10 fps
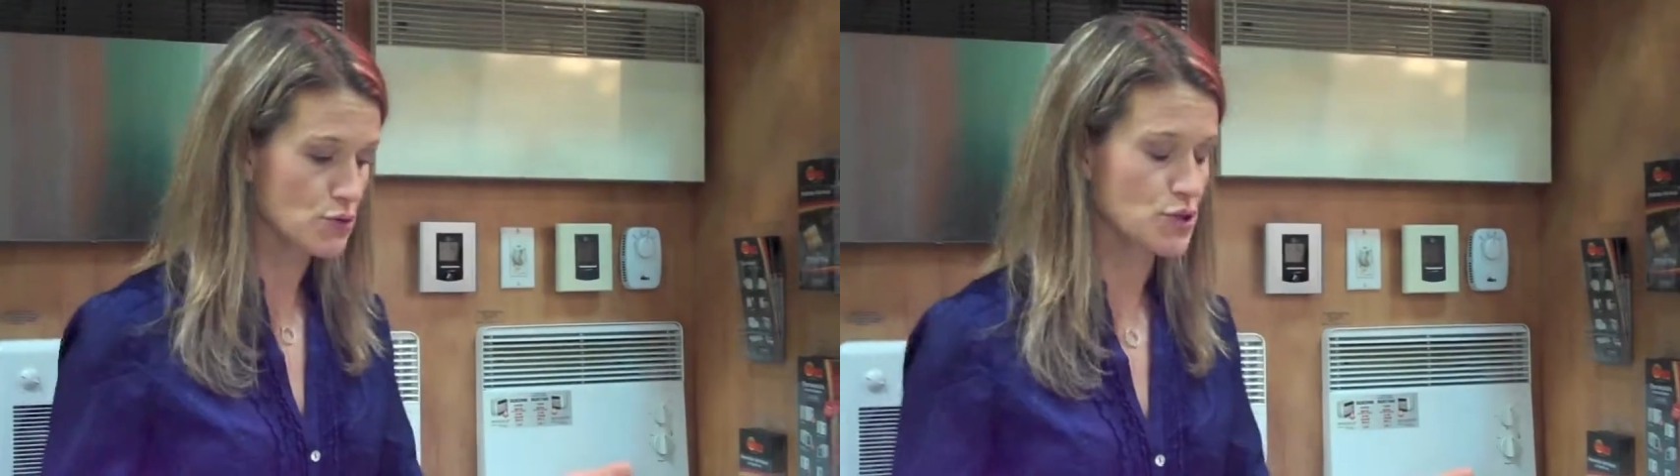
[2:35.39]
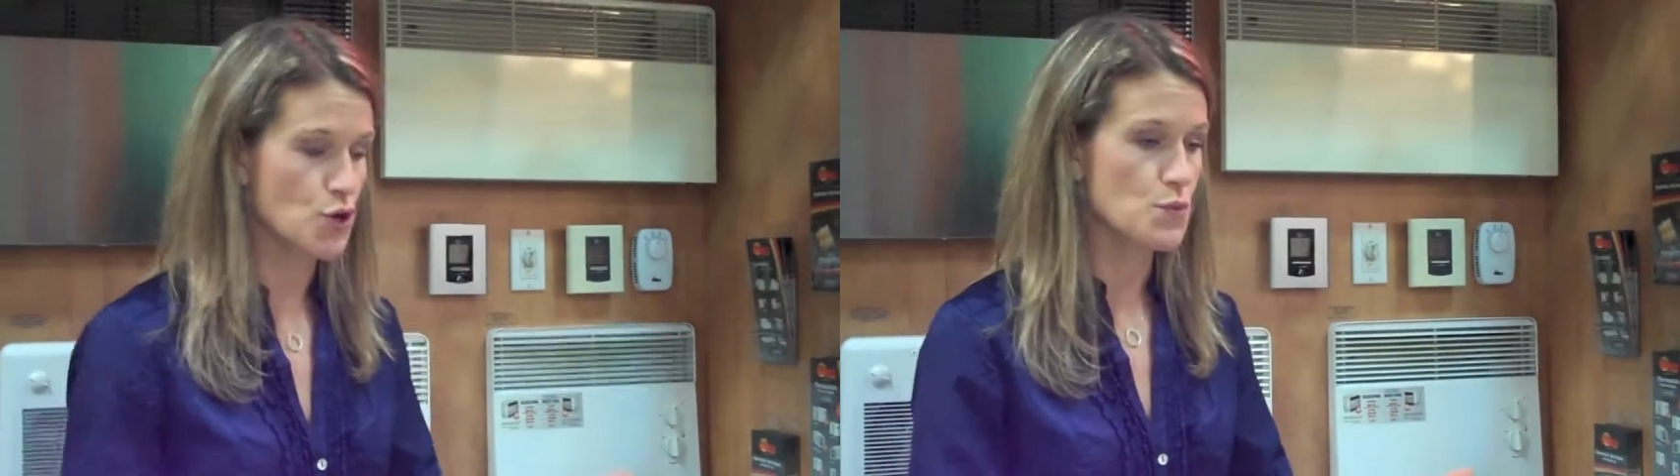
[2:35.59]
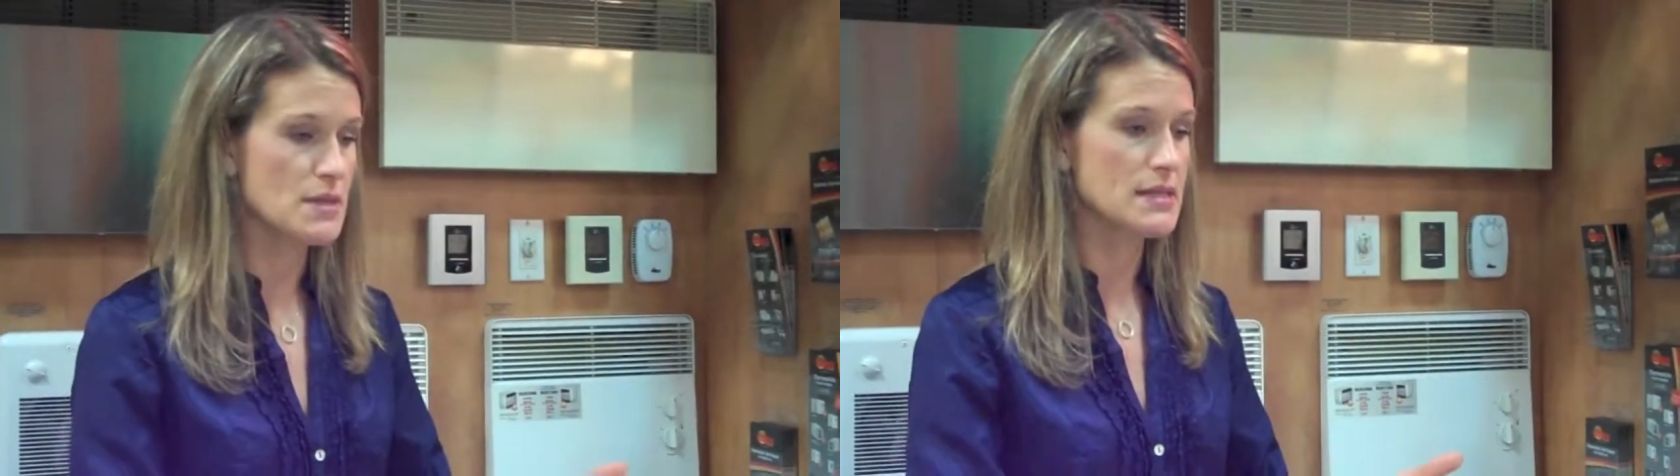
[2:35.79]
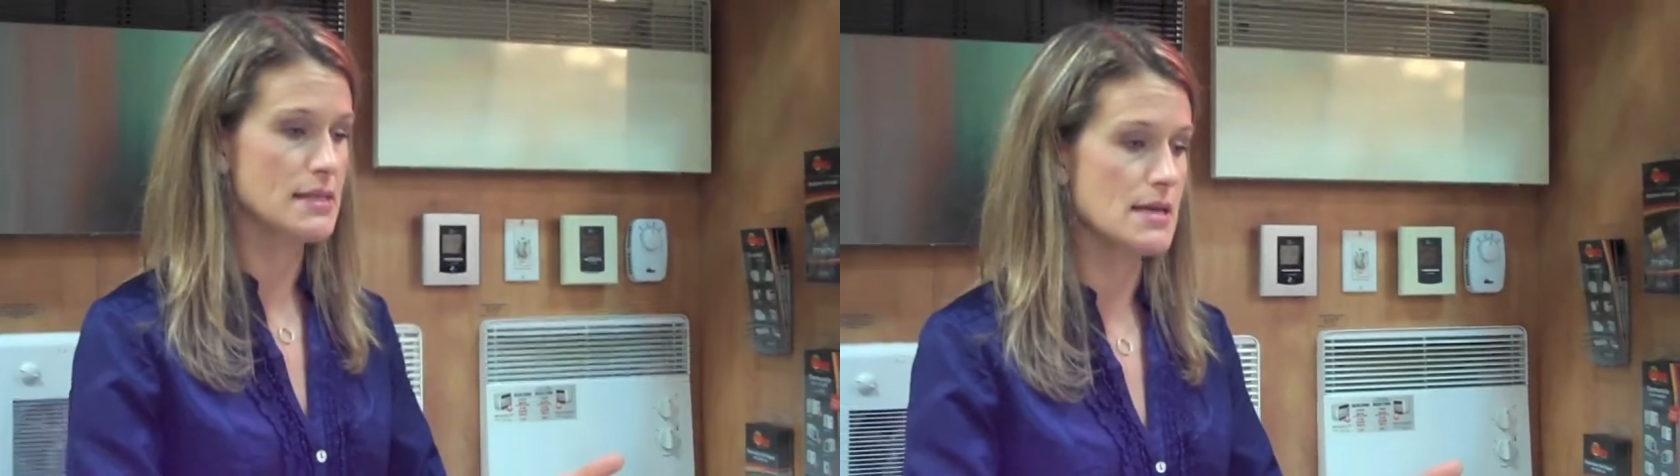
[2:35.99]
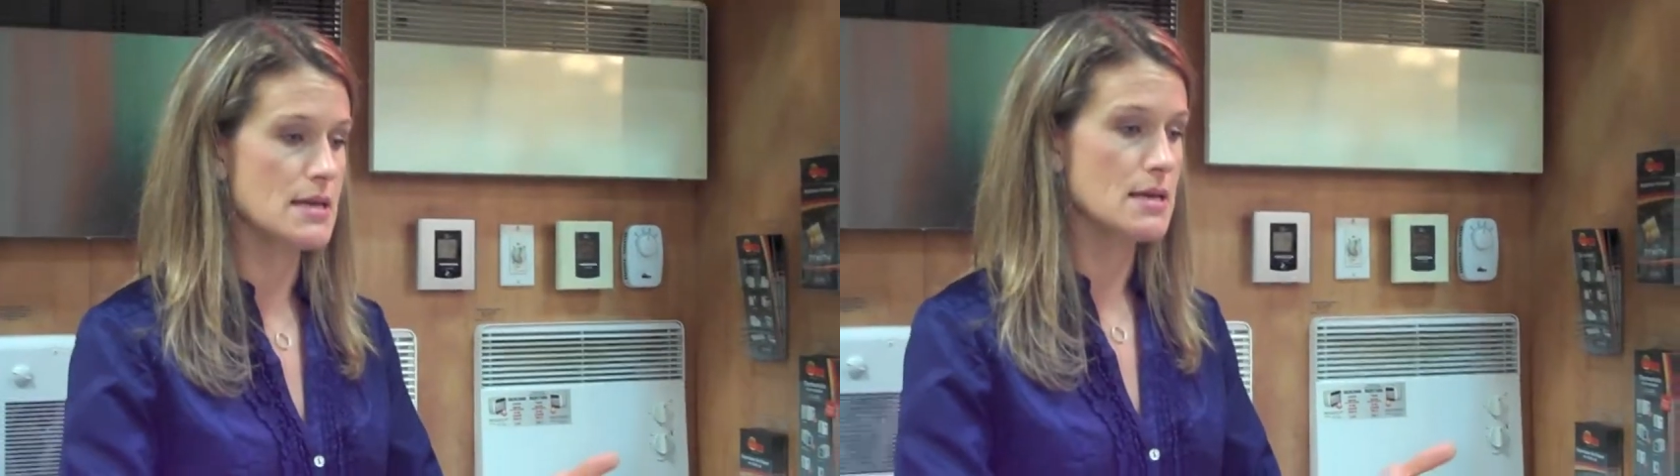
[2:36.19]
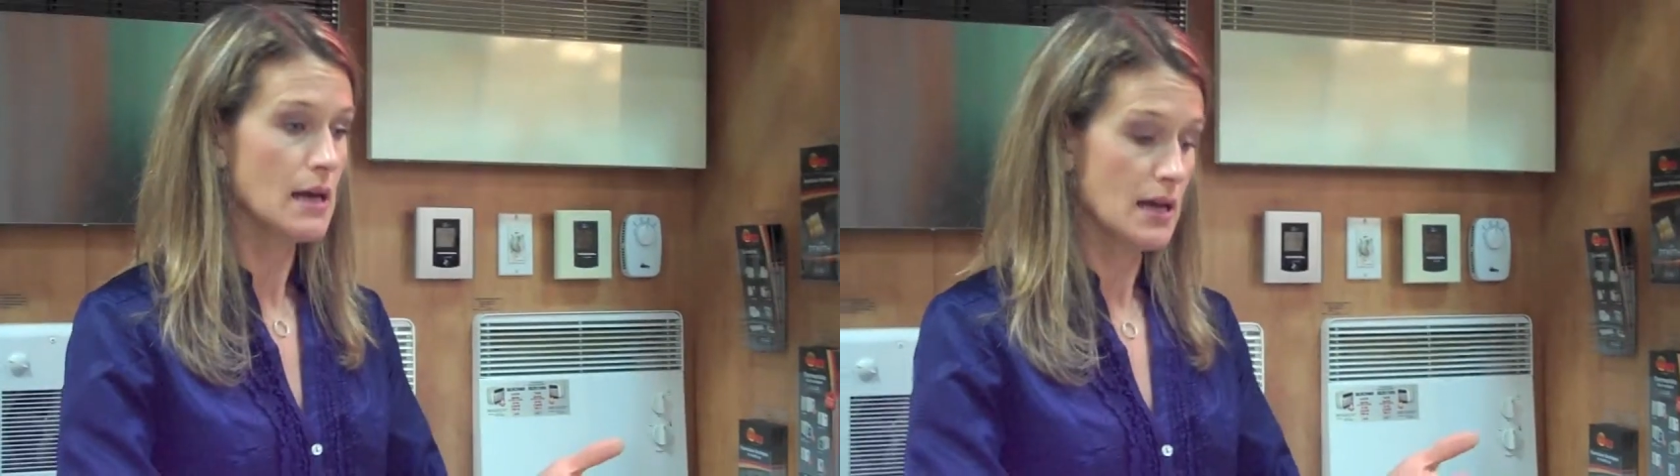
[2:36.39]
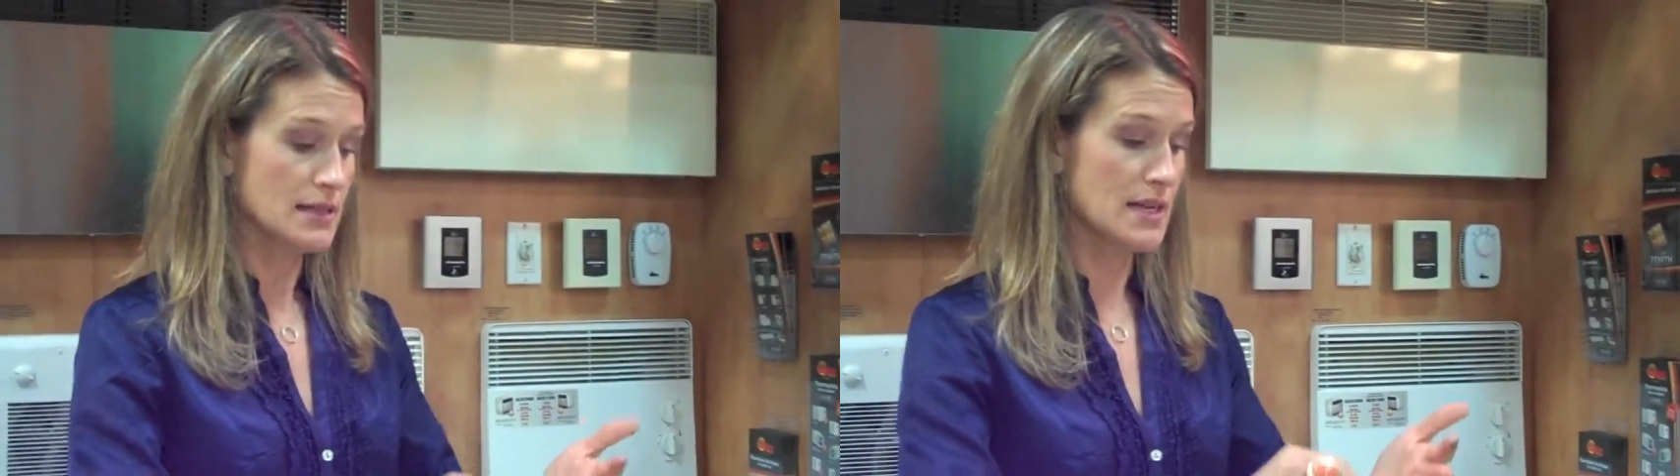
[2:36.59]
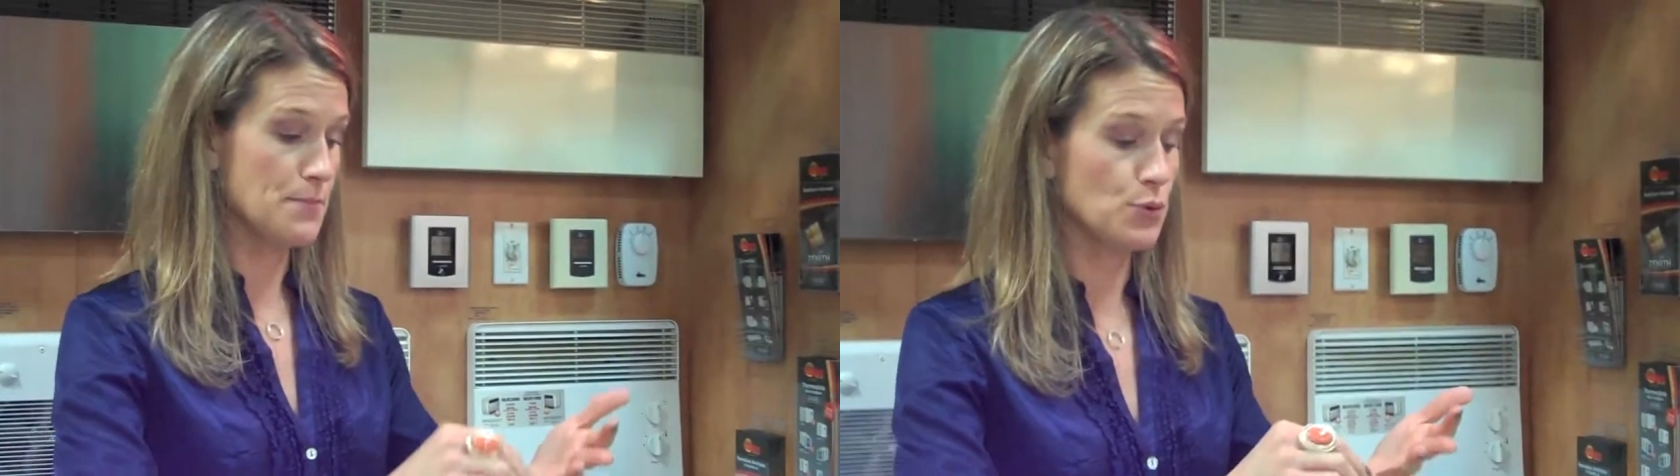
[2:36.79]
So we see
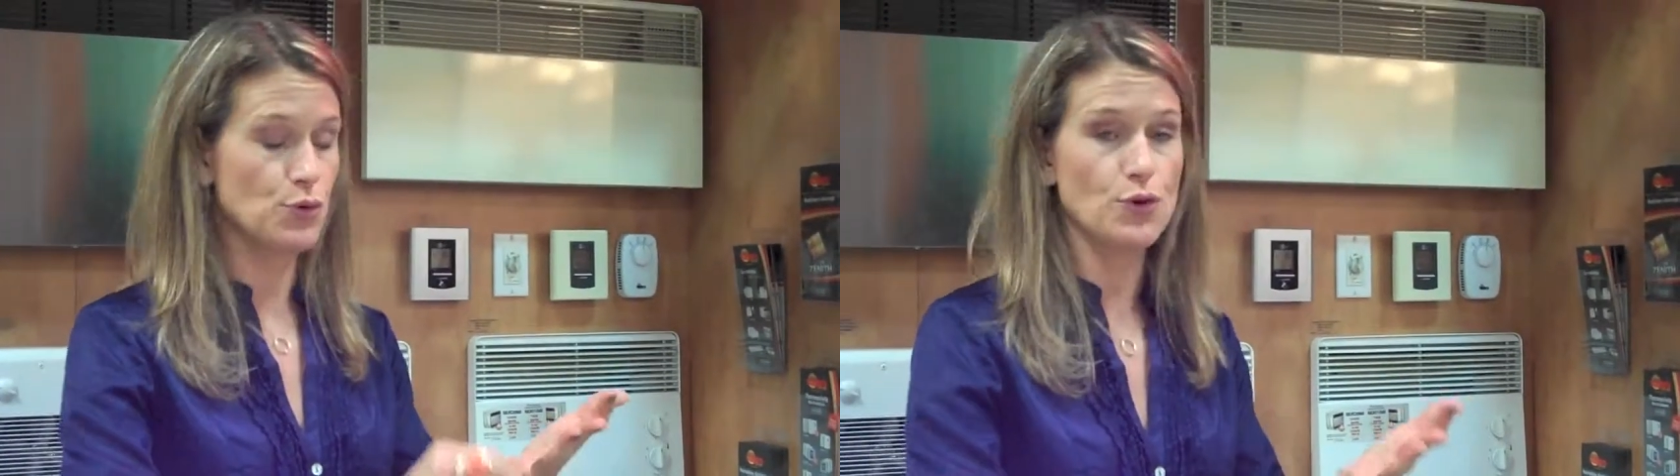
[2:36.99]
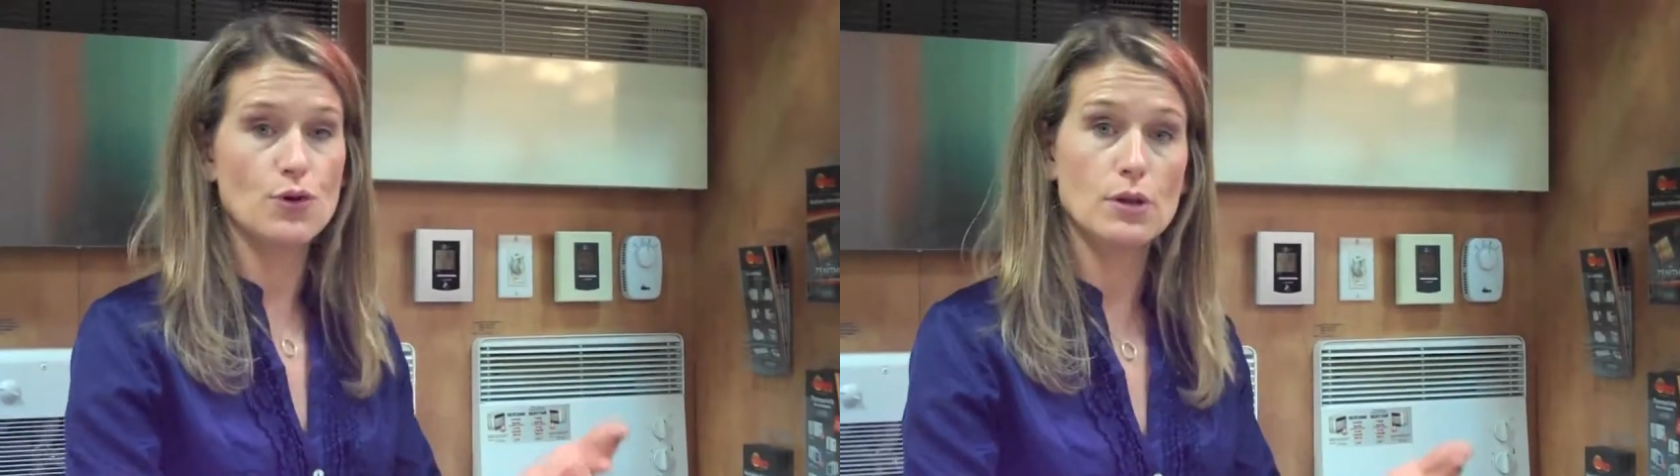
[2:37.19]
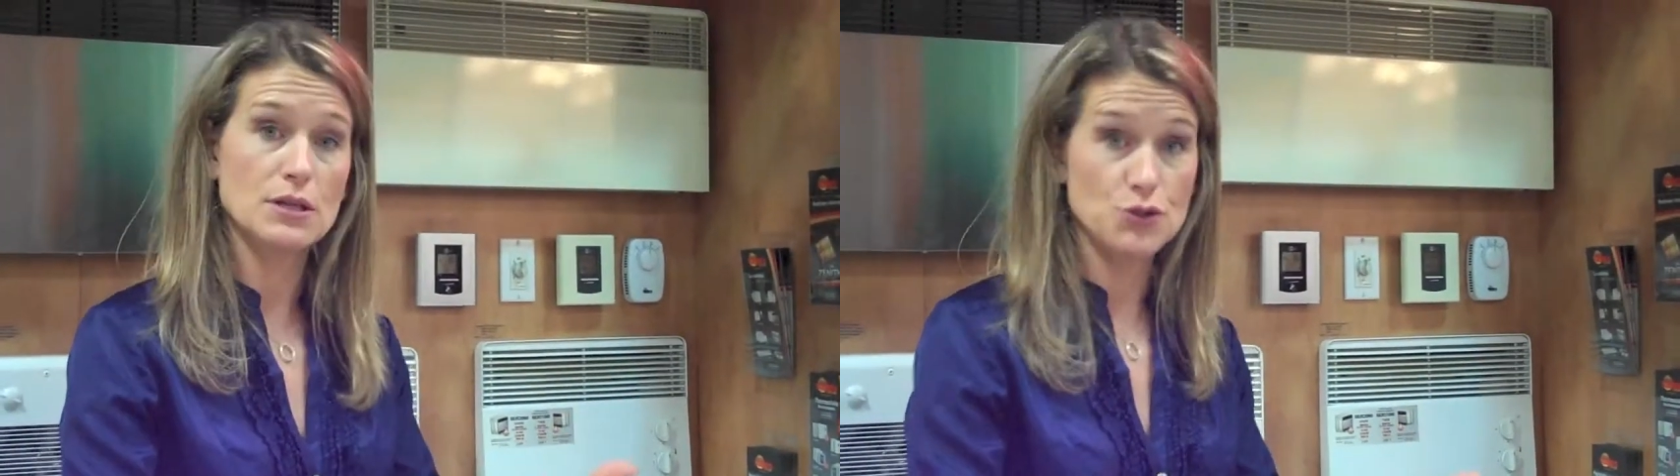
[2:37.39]
typical